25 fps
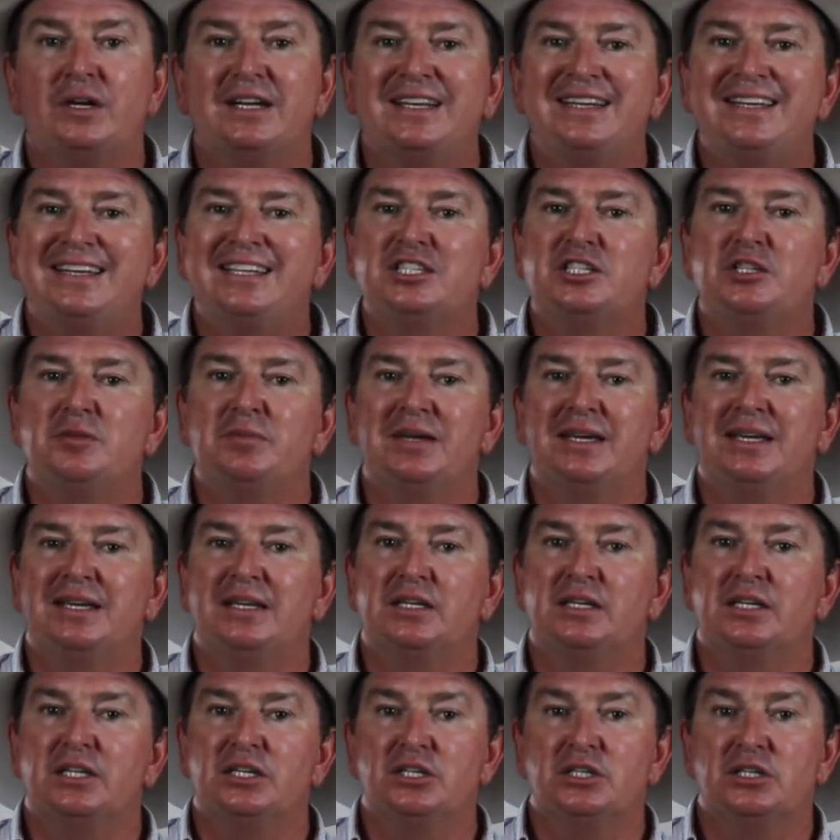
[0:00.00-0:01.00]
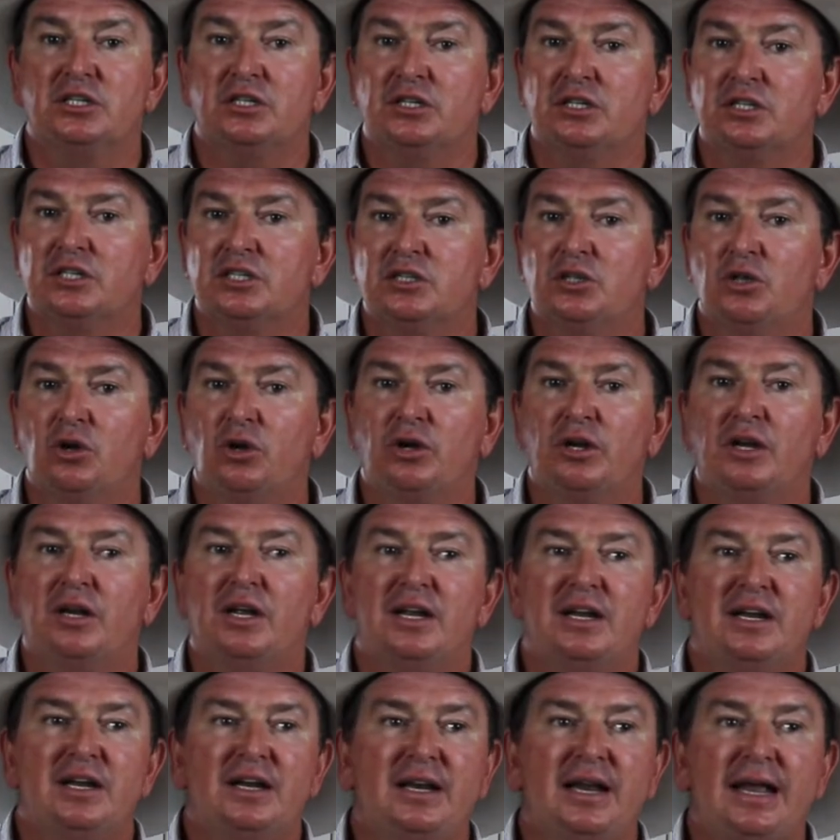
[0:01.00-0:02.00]
It needs to be conditioned. It's not
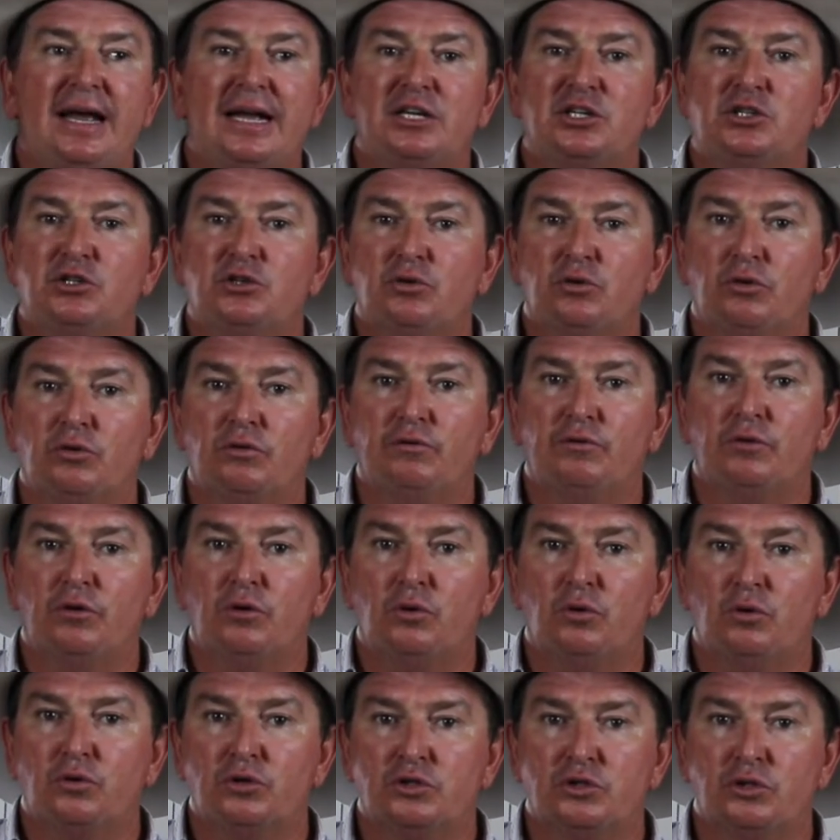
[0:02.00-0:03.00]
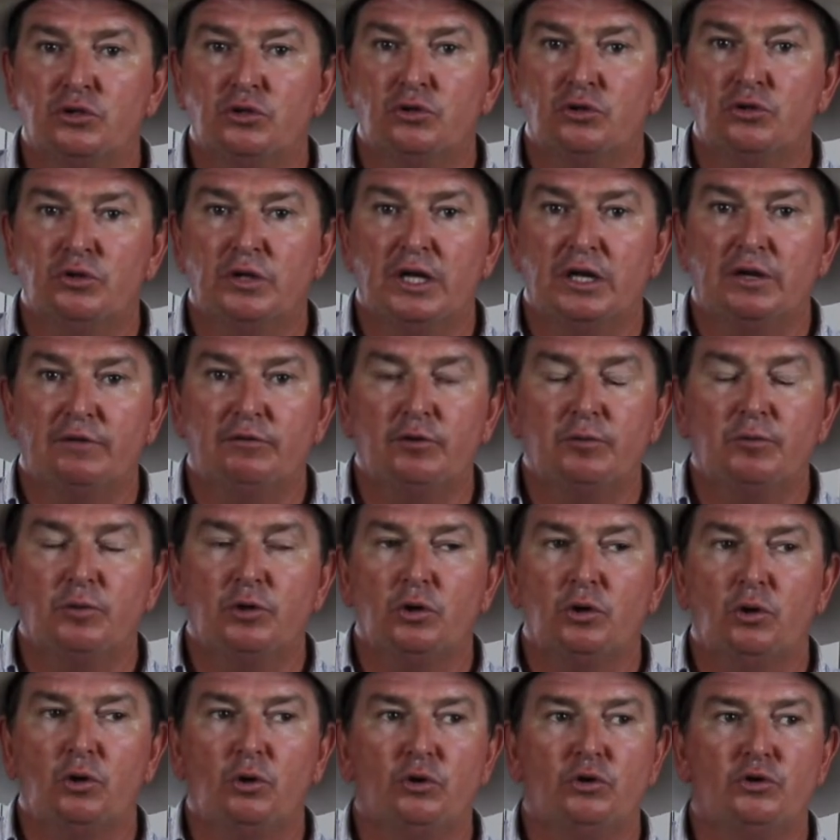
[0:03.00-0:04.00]
natural for a horse to do that. If you
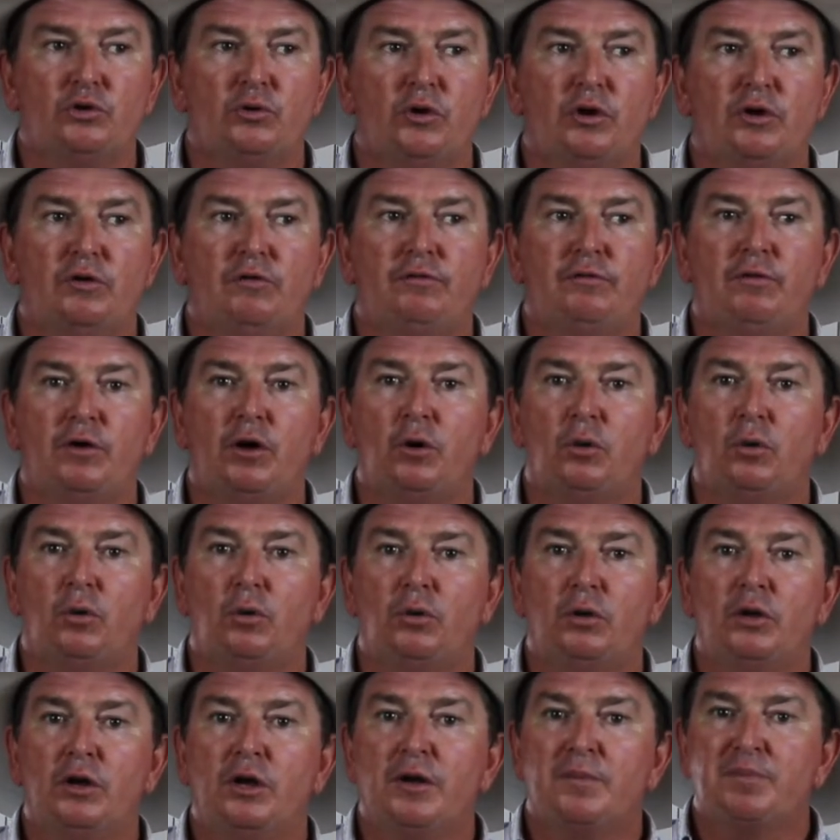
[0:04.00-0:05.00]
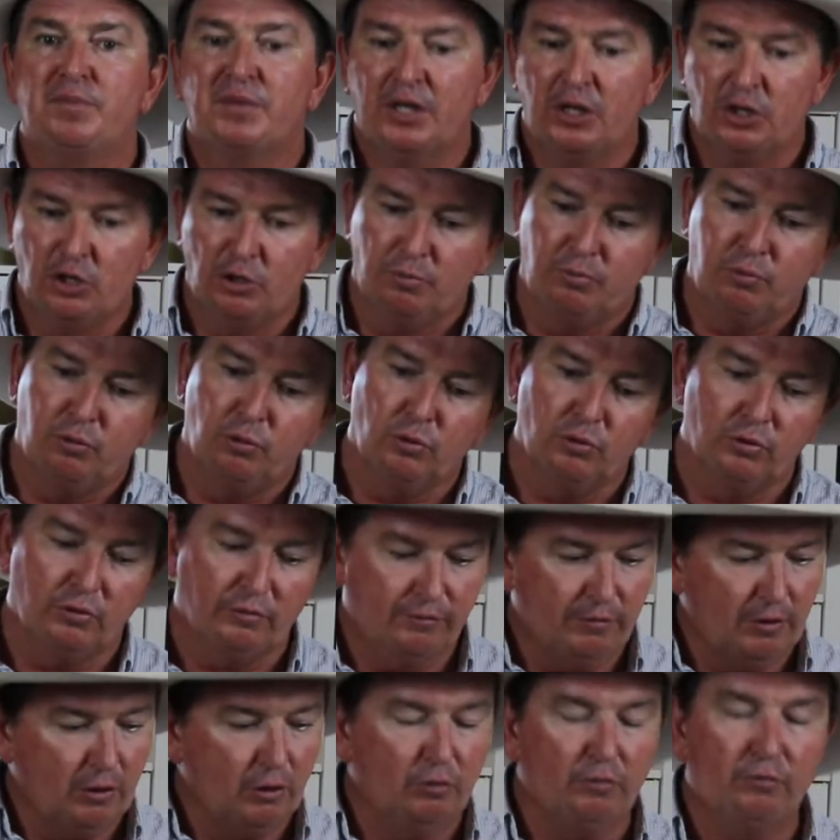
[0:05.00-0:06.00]
put a halter on a foal and you pull the
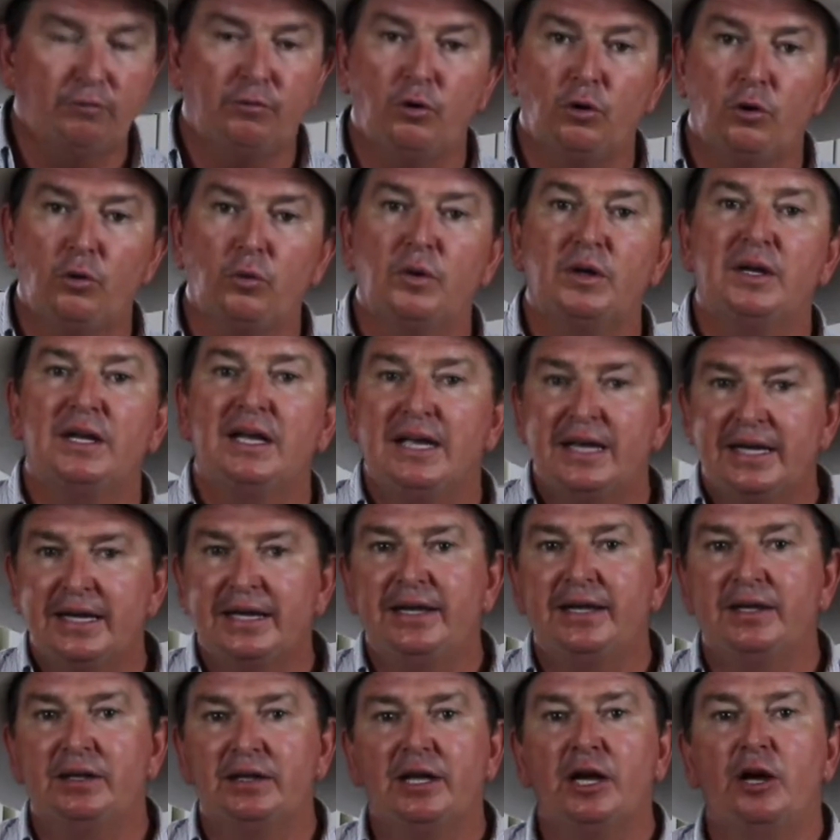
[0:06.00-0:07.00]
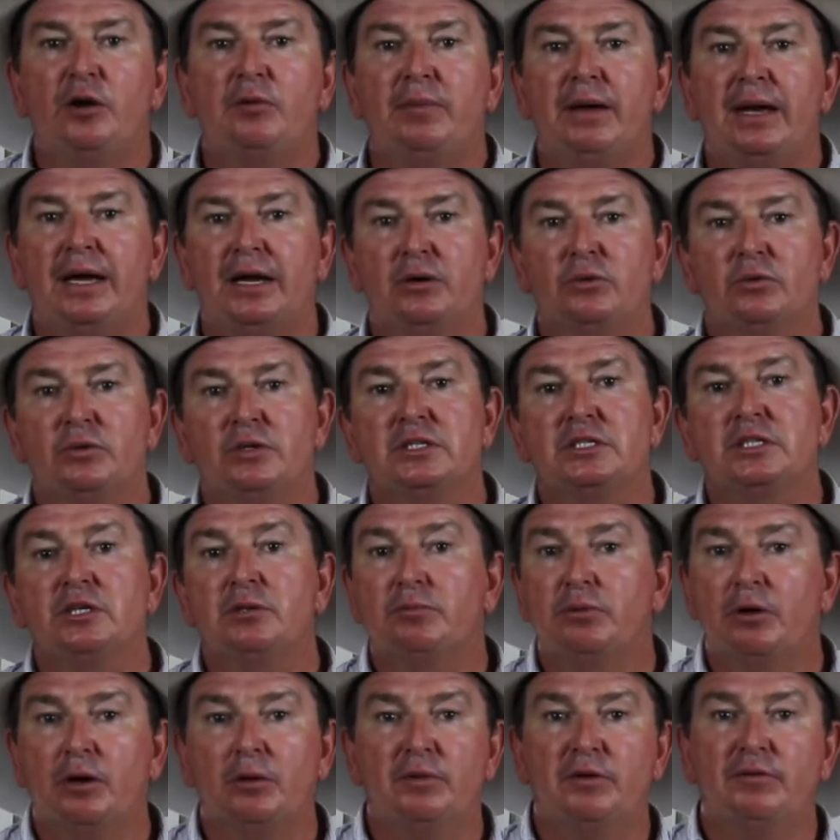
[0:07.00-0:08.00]
foal forward, he'll go backwards. He'll
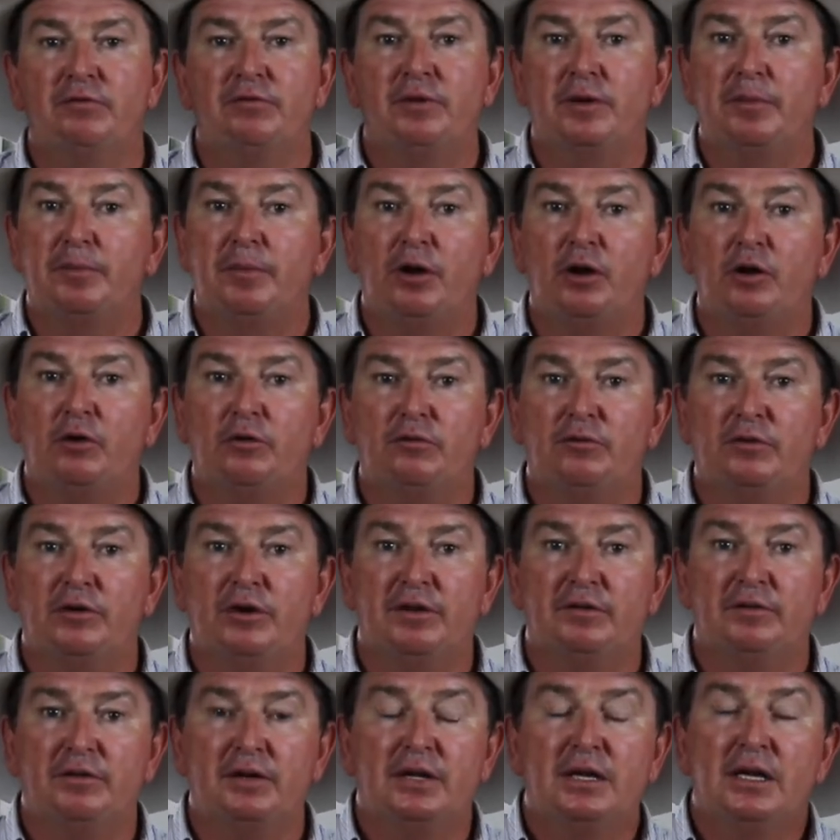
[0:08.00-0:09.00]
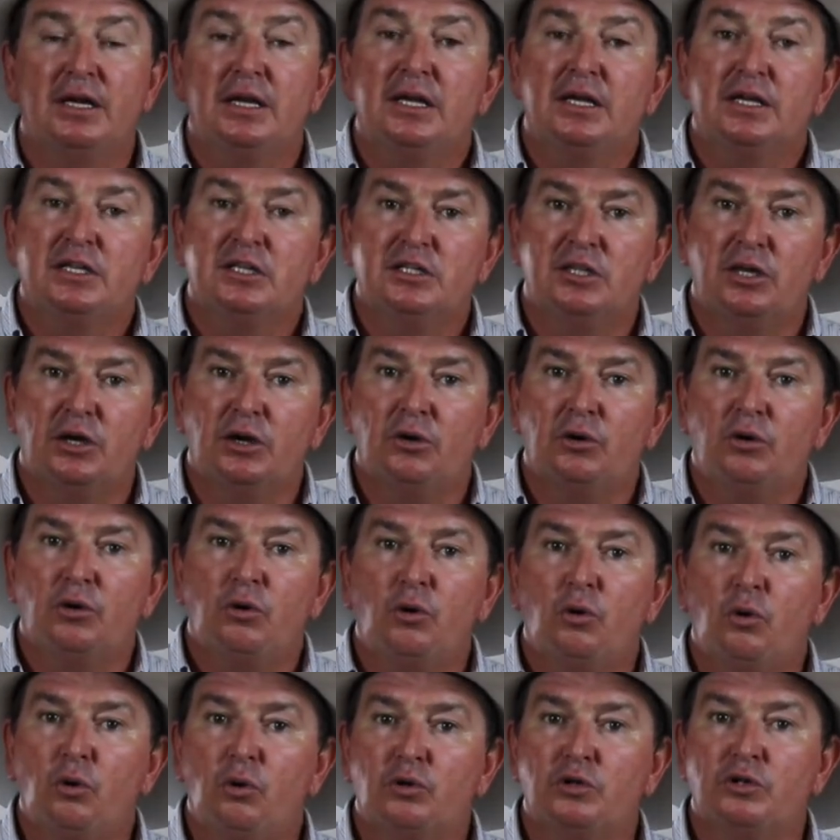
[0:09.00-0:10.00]
probably flip over even. So
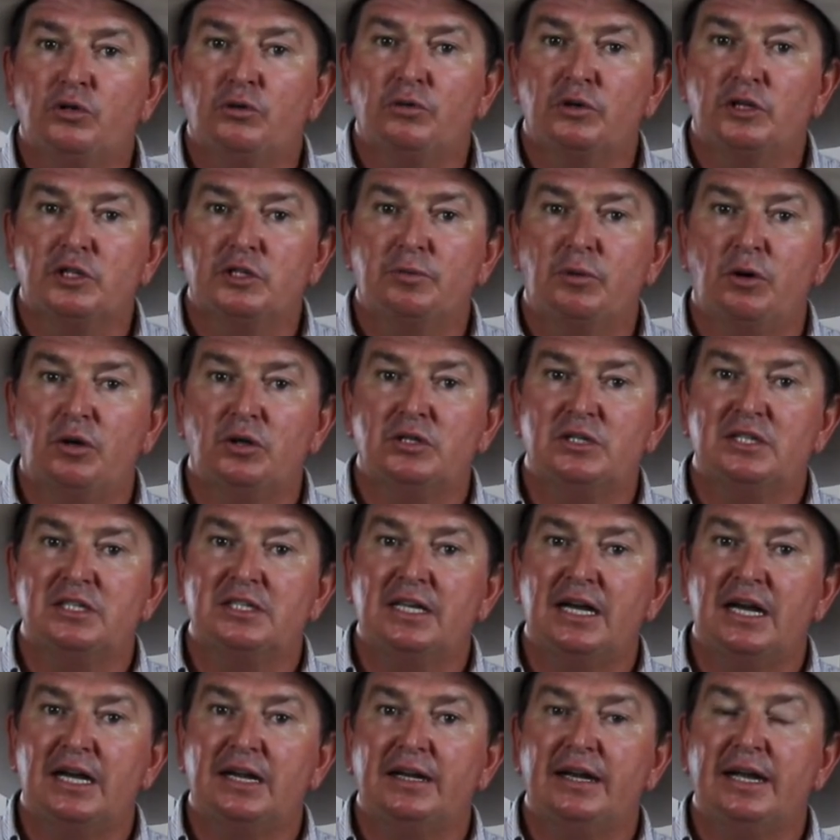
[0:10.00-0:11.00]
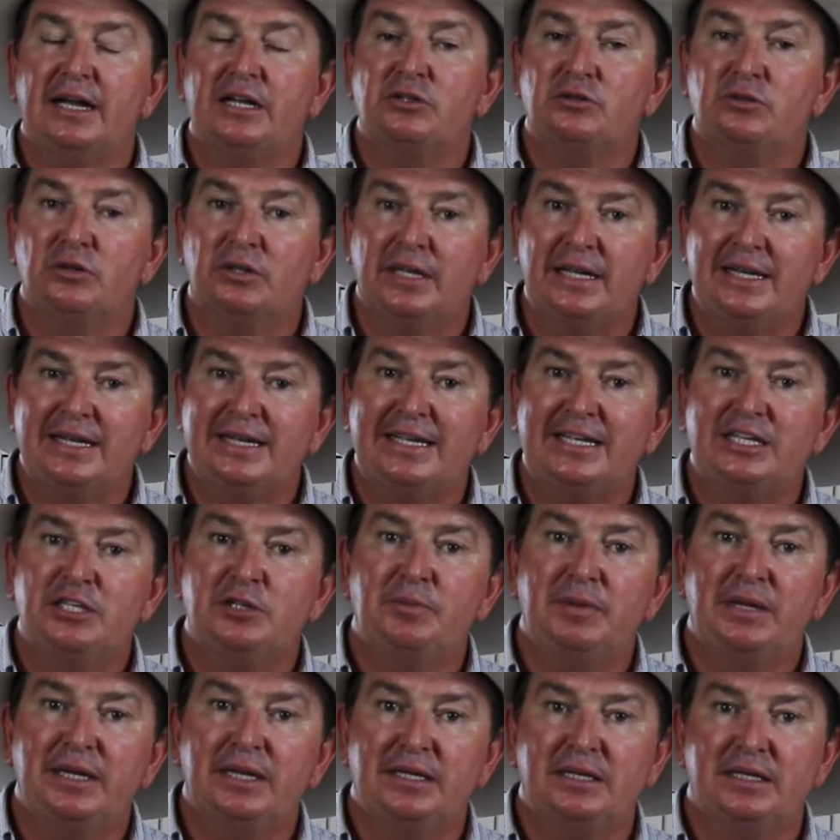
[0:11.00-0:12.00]
halter responses aren't natural. They need to
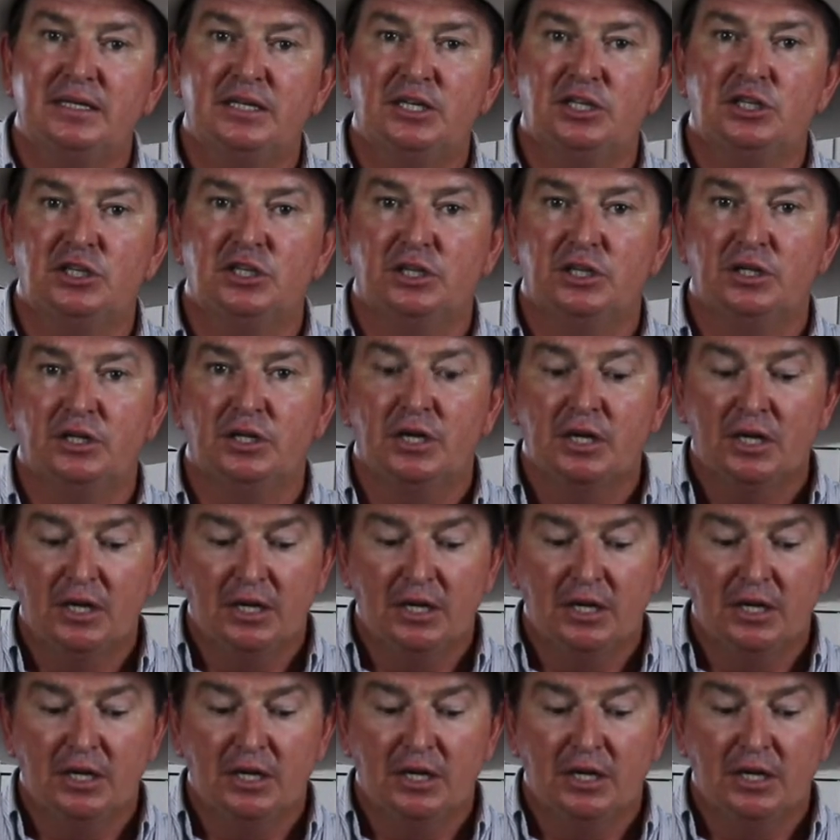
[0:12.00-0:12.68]
be conditioned.